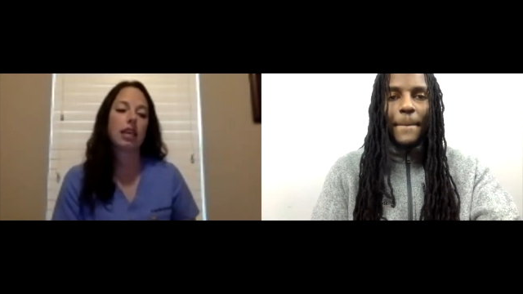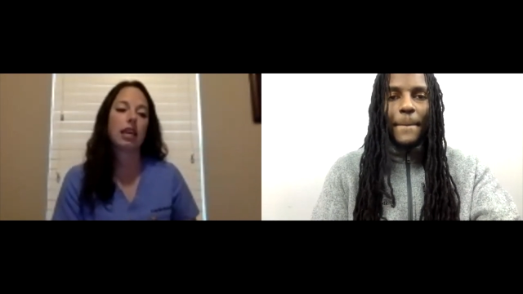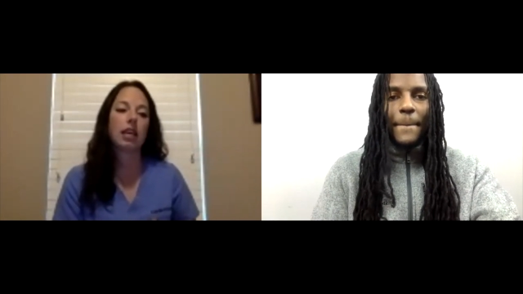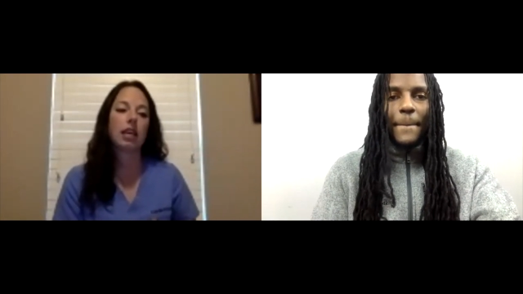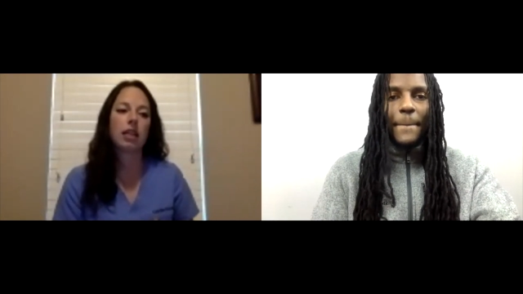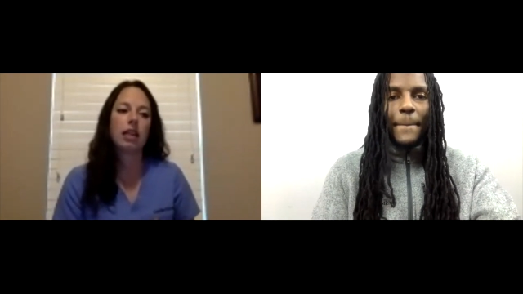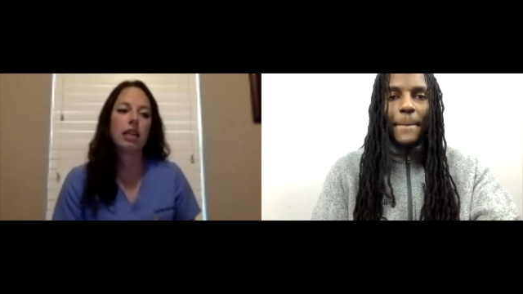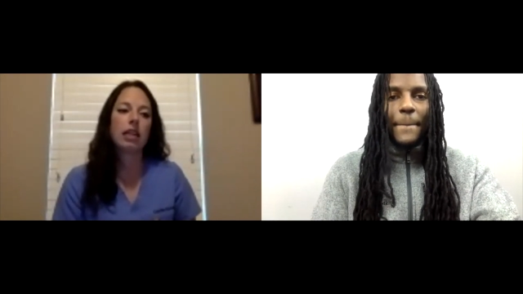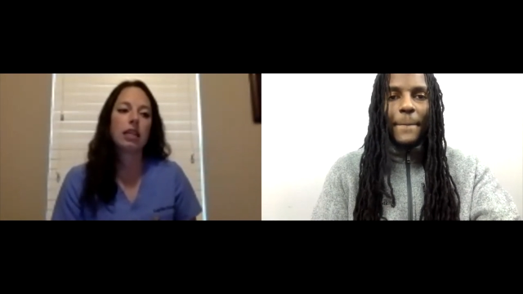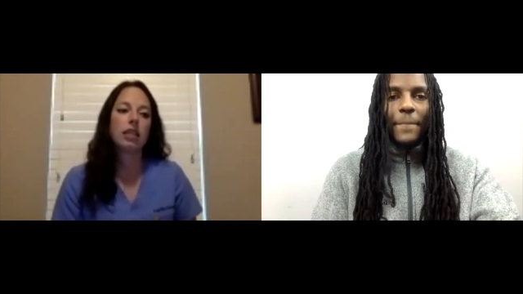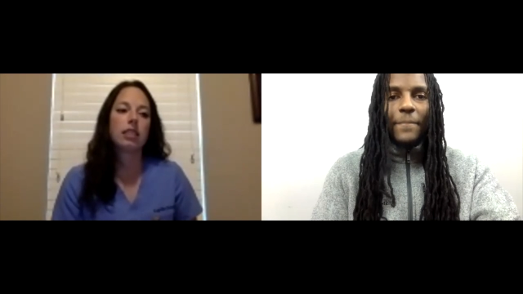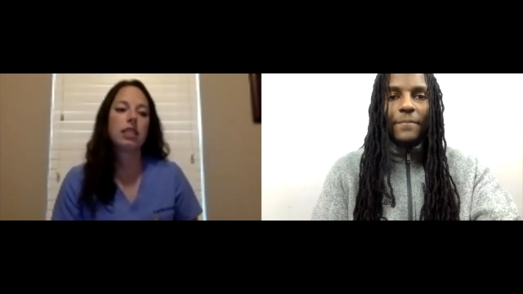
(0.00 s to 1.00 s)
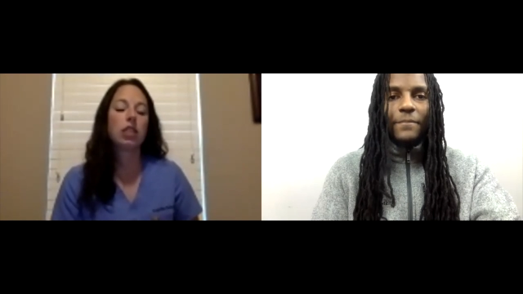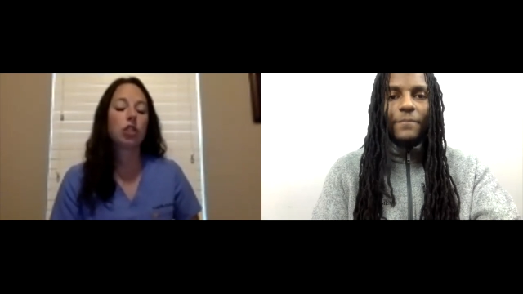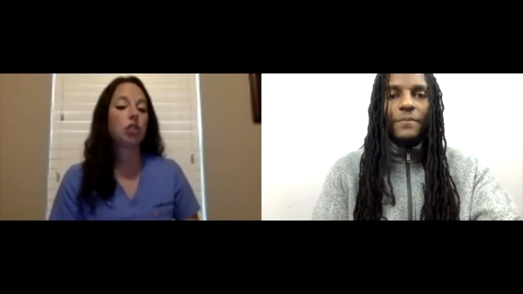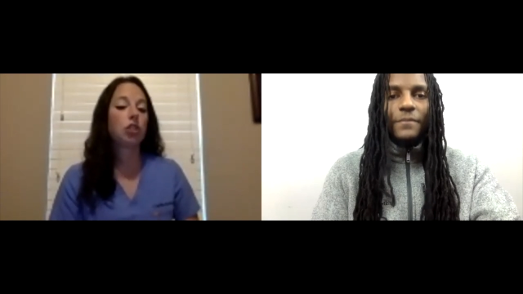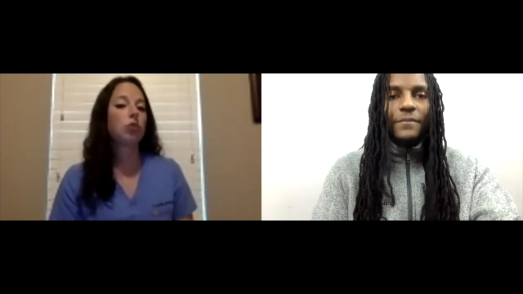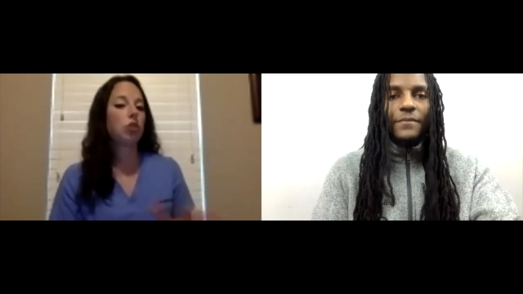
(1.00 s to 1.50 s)
Speaker 1: and didn't
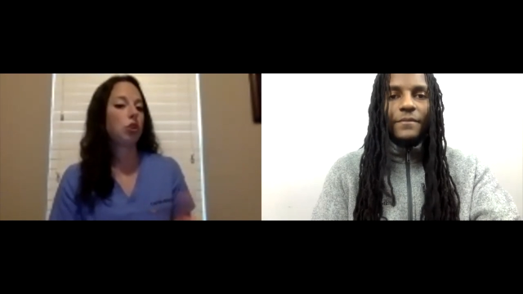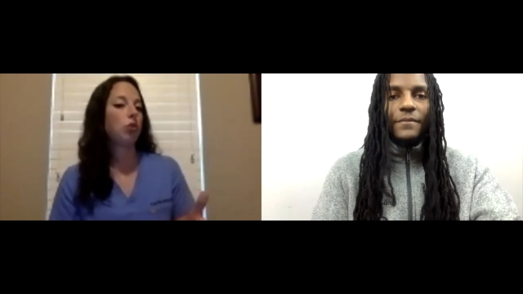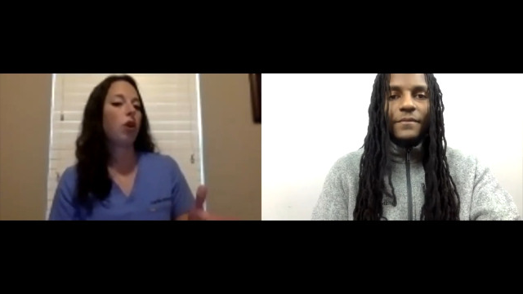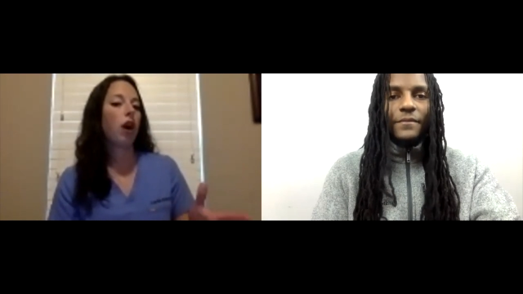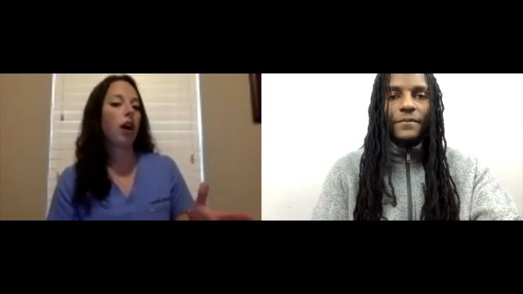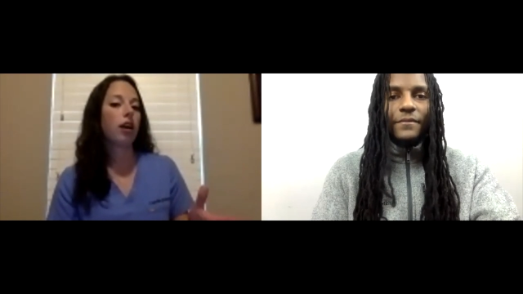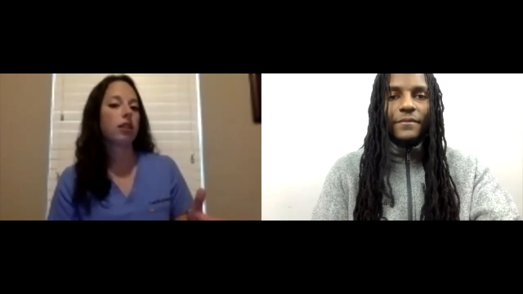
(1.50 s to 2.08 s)
do too hot.